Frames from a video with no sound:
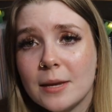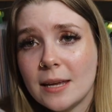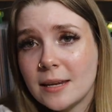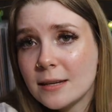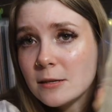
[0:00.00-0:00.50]

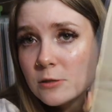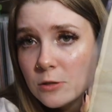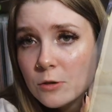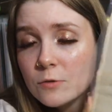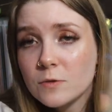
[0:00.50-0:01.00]
mean, it
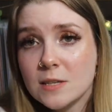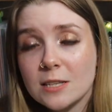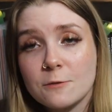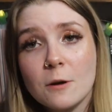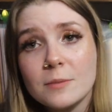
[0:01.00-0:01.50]
is used.
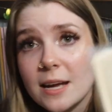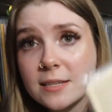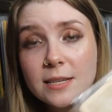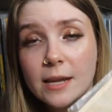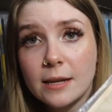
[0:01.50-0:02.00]
It's from
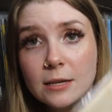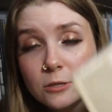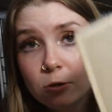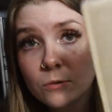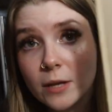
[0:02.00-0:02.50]

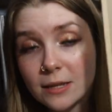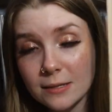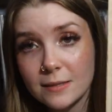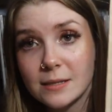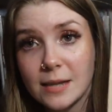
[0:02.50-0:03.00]
1982. Like,
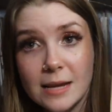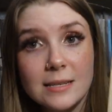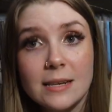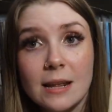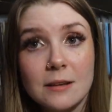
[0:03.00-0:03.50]
this is a
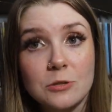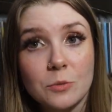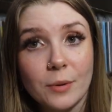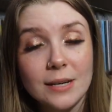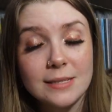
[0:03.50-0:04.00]

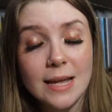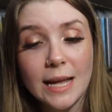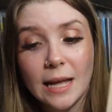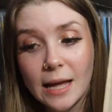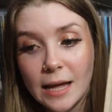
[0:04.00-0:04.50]
1982
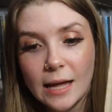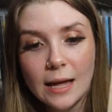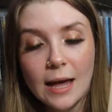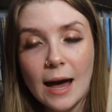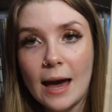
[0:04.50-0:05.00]
pressing.
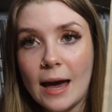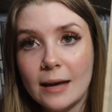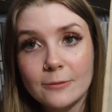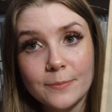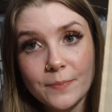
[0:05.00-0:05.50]

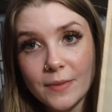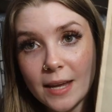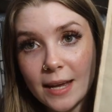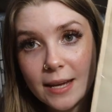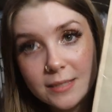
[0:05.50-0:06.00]
Uh,
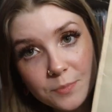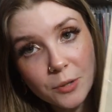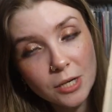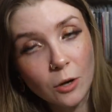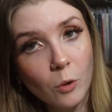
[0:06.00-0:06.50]
it's
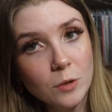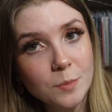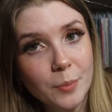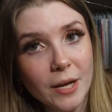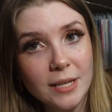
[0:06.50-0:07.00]
pretty
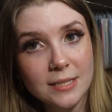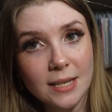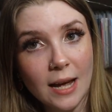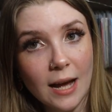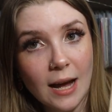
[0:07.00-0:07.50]
old, but
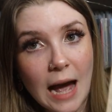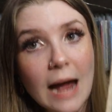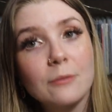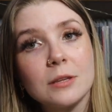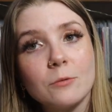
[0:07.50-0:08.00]

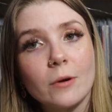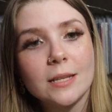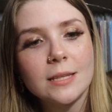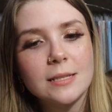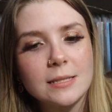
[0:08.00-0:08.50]
I really
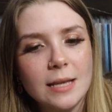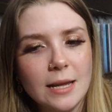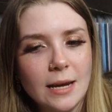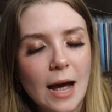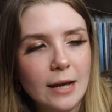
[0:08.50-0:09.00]
wanted this,
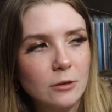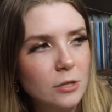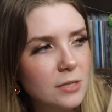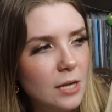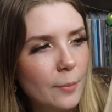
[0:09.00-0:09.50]
and I
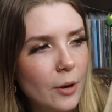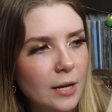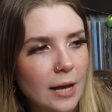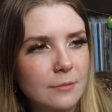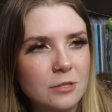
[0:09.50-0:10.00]
looked it up
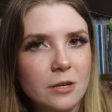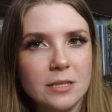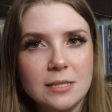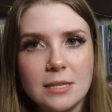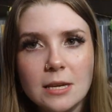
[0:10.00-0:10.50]
on
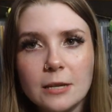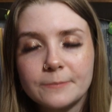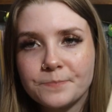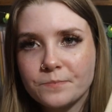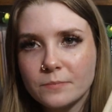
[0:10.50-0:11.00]
Amazon to see